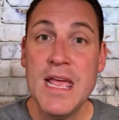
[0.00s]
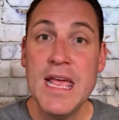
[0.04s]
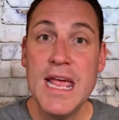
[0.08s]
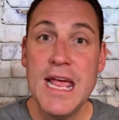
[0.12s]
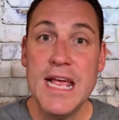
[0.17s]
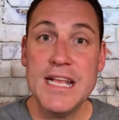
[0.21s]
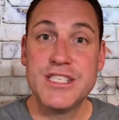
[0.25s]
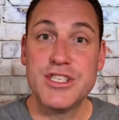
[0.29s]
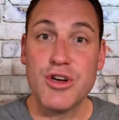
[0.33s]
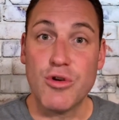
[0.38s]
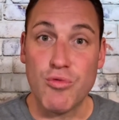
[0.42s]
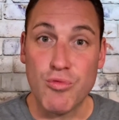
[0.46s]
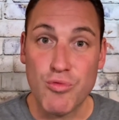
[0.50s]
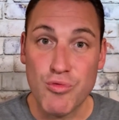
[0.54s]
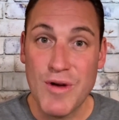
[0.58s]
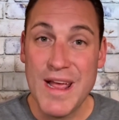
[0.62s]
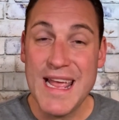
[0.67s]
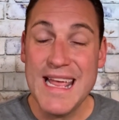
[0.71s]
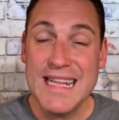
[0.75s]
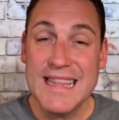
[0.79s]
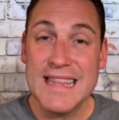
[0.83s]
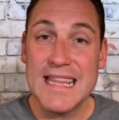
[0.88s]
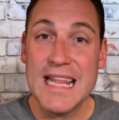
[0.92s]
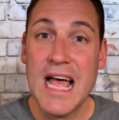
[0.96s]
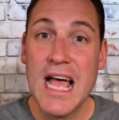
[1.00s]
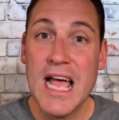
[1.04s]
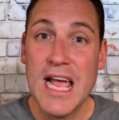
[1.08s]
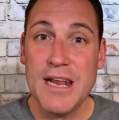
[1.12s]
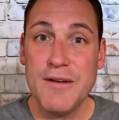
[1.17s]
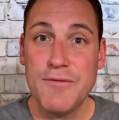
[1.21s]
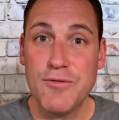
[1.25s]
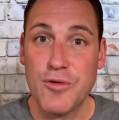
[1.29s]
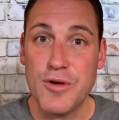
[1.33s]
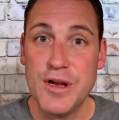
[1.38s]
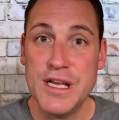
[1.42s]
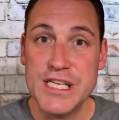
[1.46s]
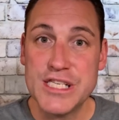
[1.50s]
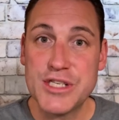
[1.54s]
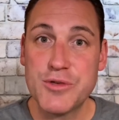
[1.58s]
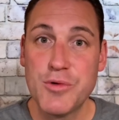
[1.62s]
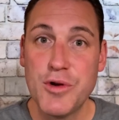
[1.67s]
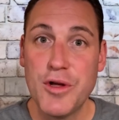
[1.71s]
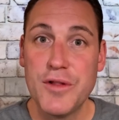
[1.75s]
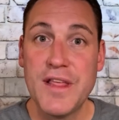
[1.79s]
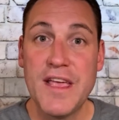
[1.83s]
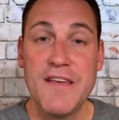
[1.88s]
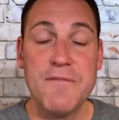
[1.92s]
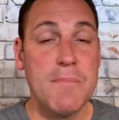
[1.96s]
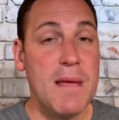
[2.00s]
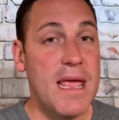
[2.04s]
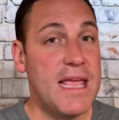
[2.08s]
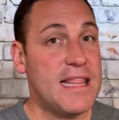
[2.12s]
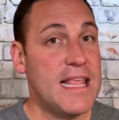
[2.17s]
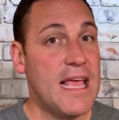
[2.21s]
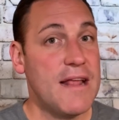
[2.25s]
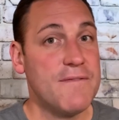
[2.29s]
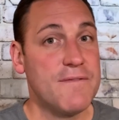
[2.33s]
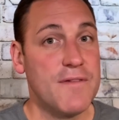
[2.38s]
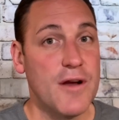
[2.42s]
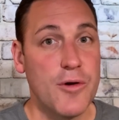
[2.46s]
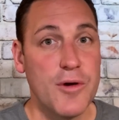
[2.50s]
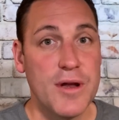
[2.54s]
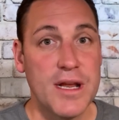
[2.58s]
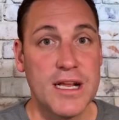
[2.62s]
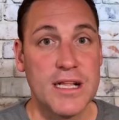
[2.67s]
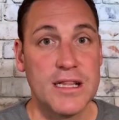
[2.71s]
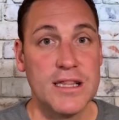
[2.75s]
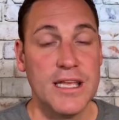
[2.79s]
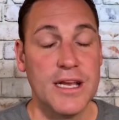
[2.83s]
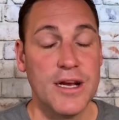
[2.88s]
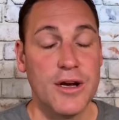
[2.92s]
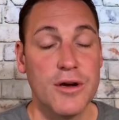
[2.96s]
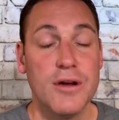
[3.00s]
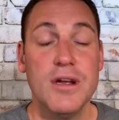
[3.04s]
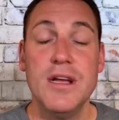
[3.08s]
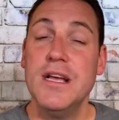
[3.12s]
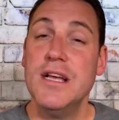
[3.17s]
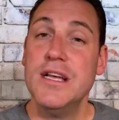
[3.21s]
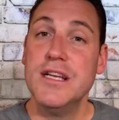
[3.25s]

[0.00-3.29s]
It's a red line for Israel. They've made that very clear.